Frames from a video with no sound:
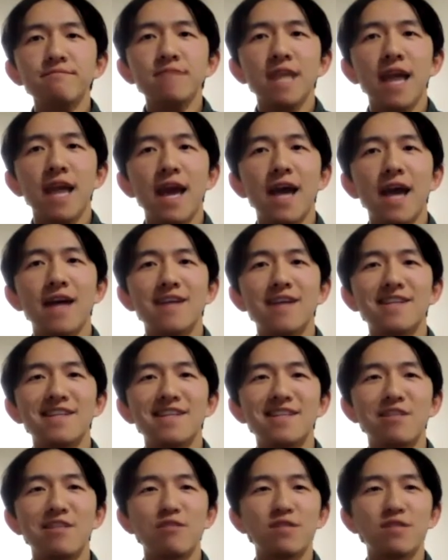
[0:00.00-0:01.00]
and
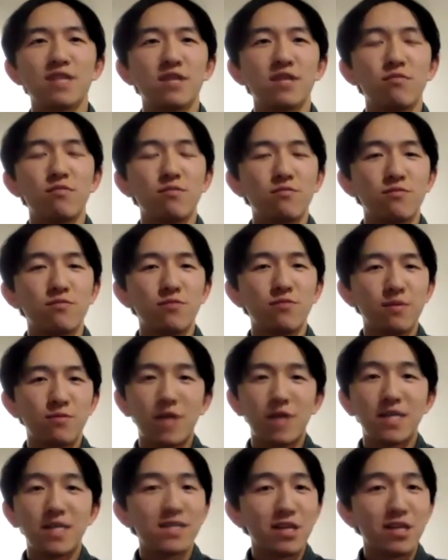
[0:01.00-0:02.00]
there's a
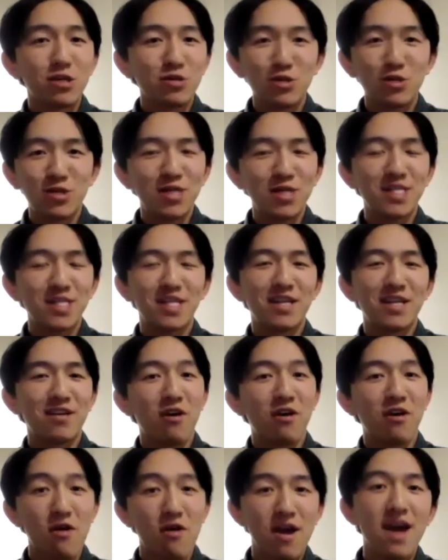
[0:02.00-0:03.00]
residential assistant, an
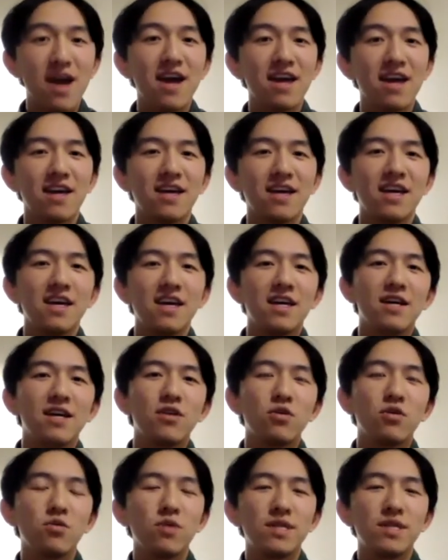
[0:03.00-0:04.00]
RA,
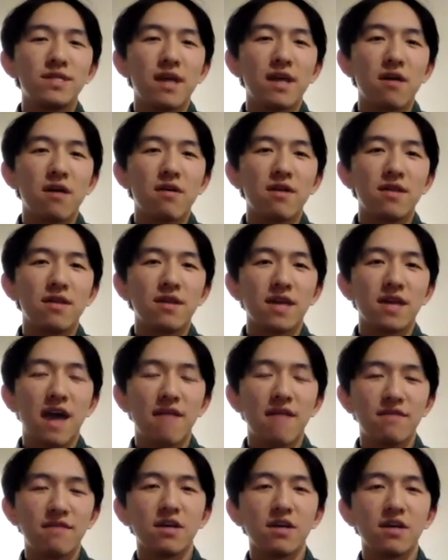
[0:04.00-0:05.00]
who was there in the
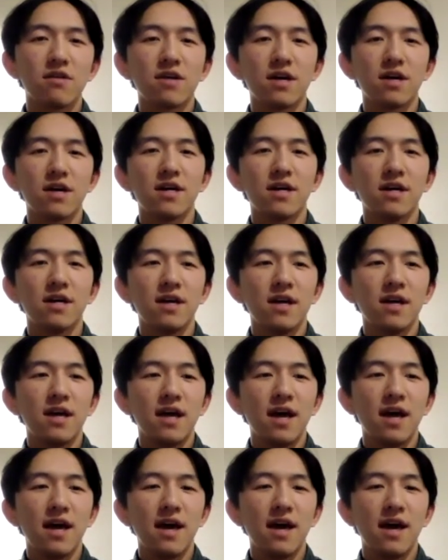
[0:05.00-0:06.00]
cafeteria,
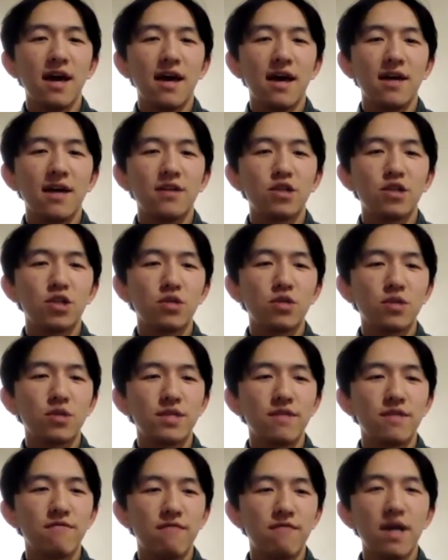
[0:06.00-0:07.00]
and she was
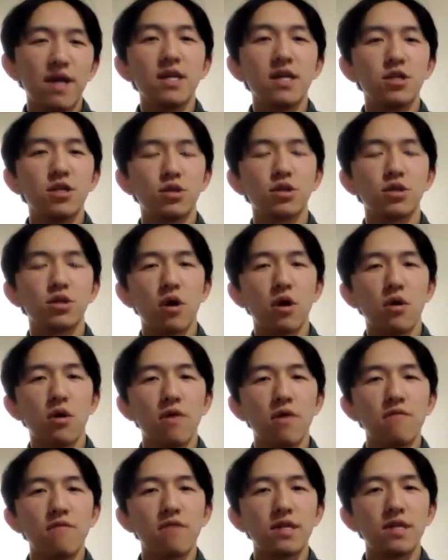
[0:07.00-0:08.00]
invited to go
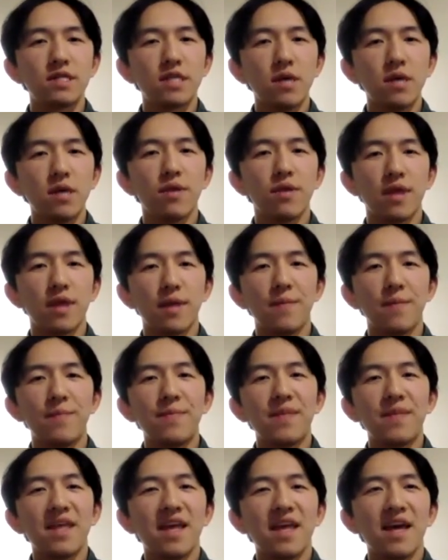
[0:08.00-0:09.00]
over and sit with them.
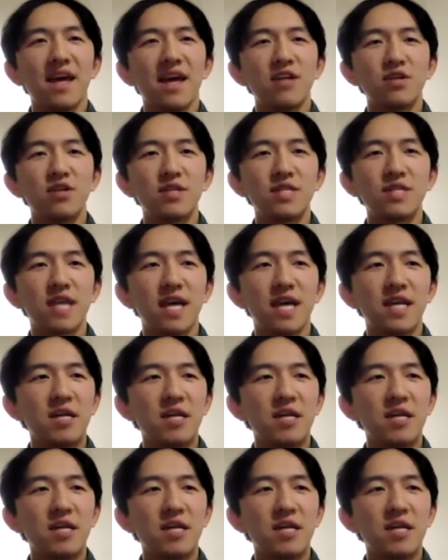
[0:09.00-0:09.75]
And she said,